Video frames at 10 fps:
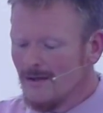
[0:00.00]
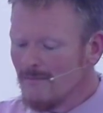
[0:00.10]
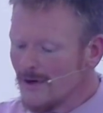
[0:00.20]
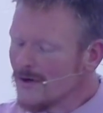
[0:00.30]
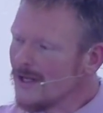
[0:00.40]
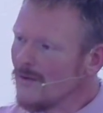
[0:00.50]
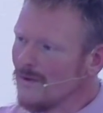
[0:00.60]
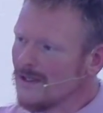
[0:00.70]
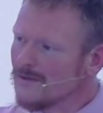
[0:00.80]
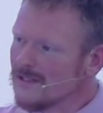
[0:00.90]
burning
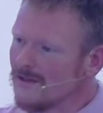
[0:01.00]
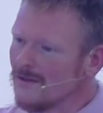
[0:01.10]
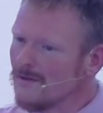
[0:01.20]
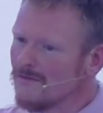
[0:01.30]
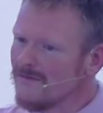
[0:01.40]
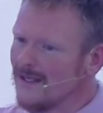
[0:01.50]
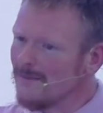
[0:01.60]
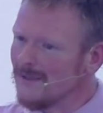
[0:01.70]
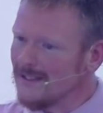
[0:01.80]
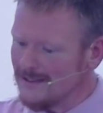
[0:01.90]
widows in their own
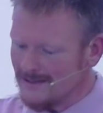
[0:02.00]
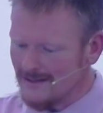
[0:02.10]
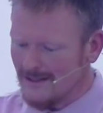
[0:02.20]
families.